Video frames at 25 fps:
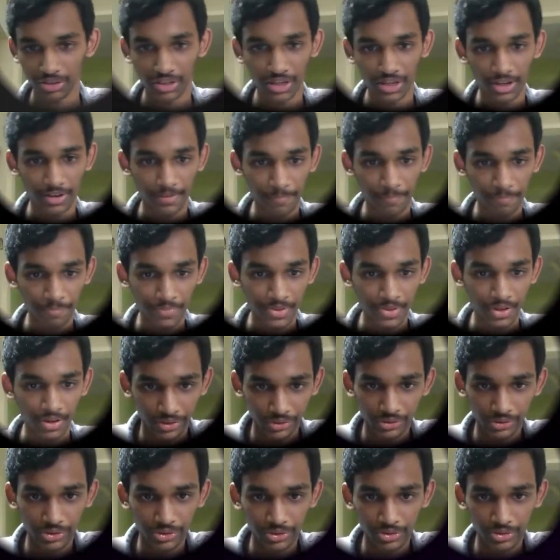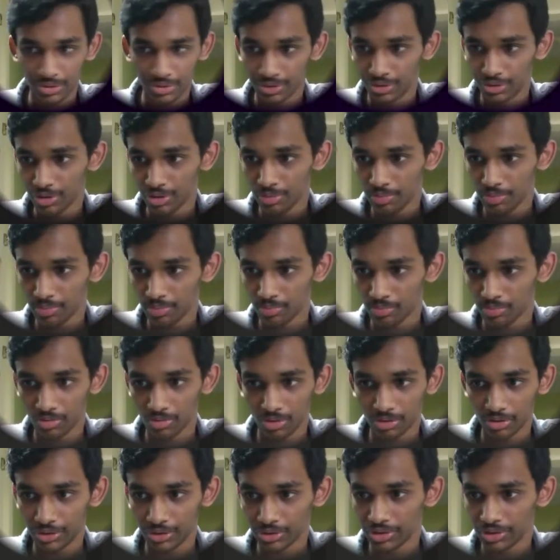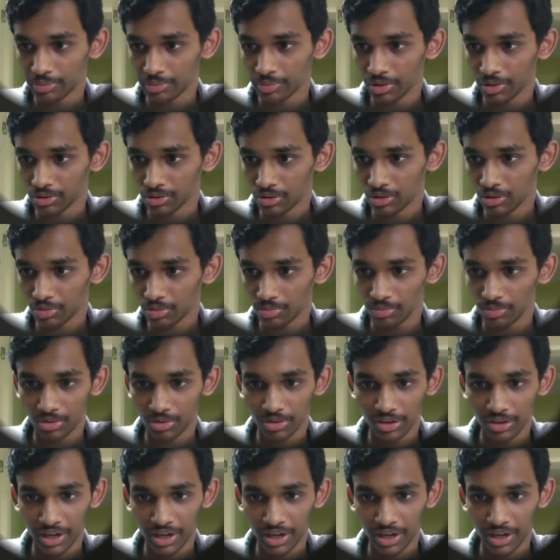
content. I don't use YouTube or YouTube.com